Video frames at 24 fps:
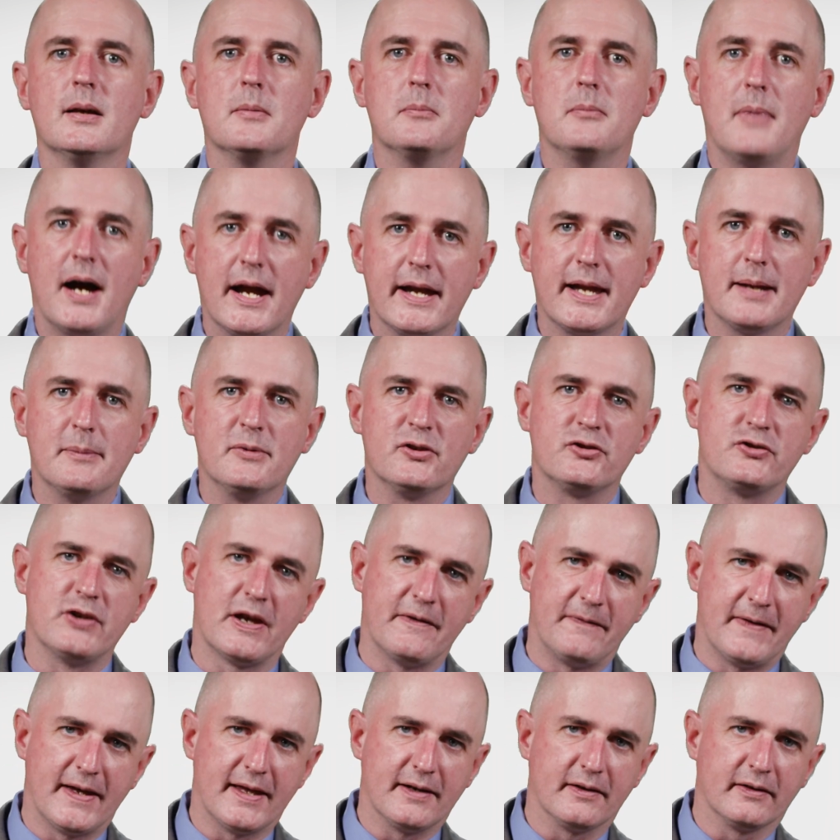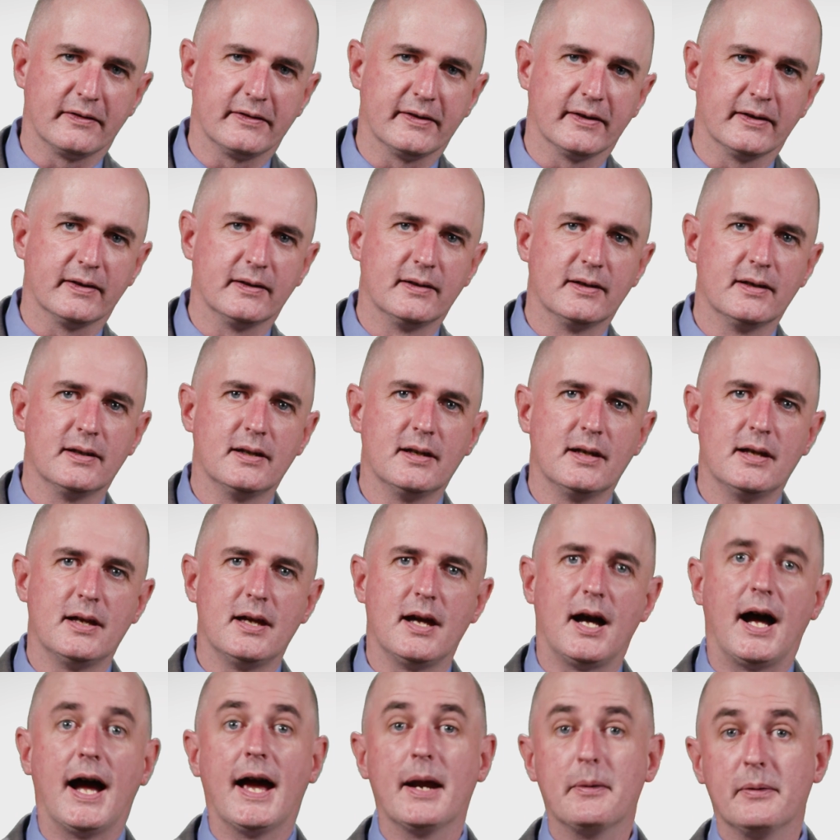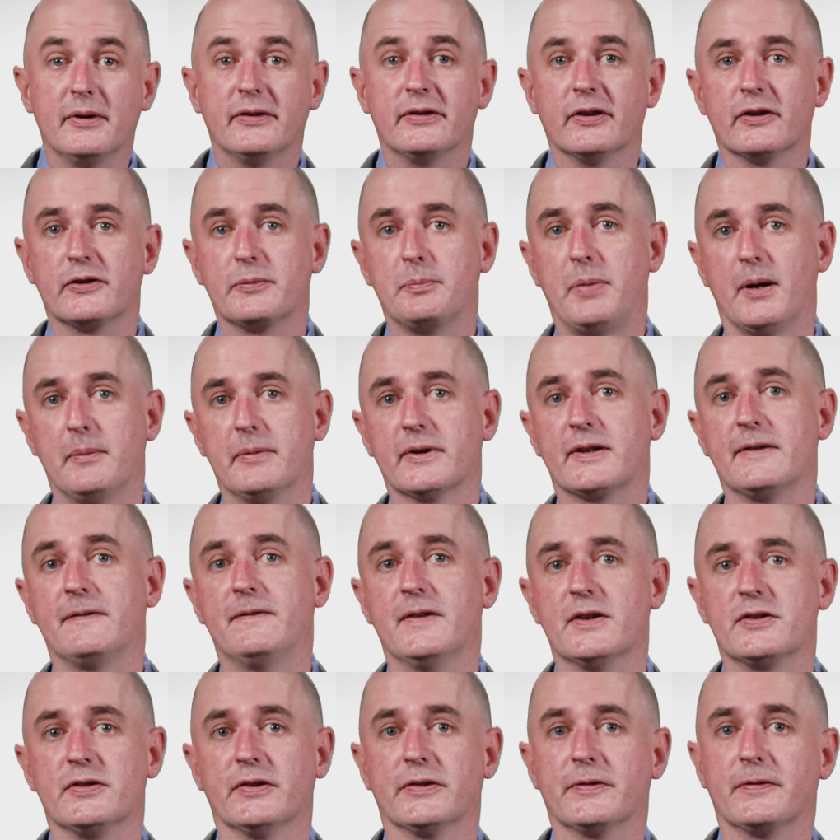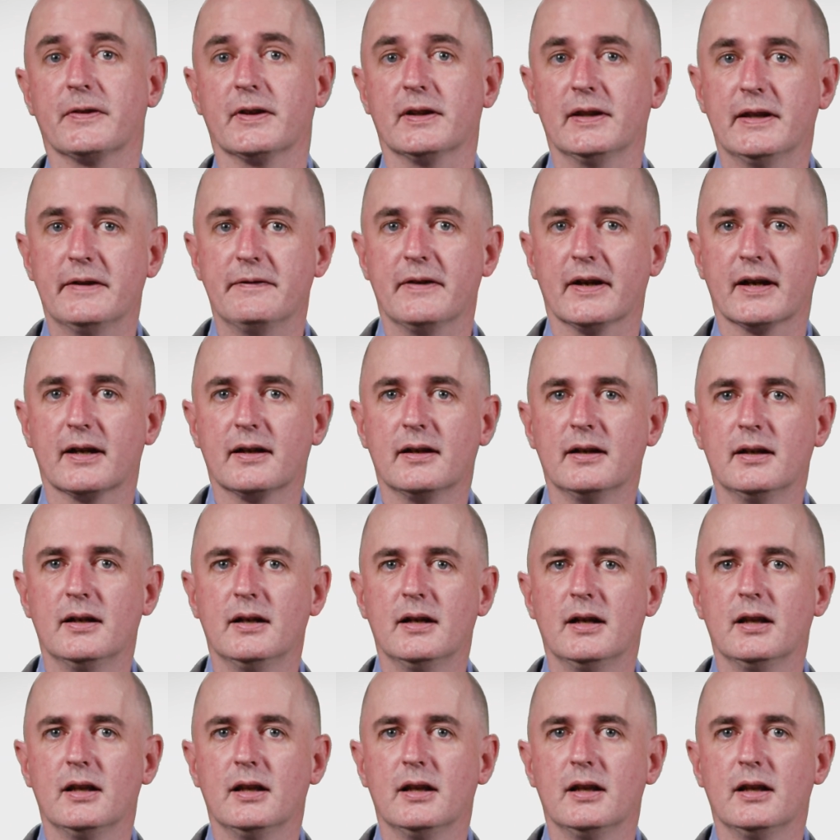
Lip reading: My name is Geoff Anderson. I research public officials for a living,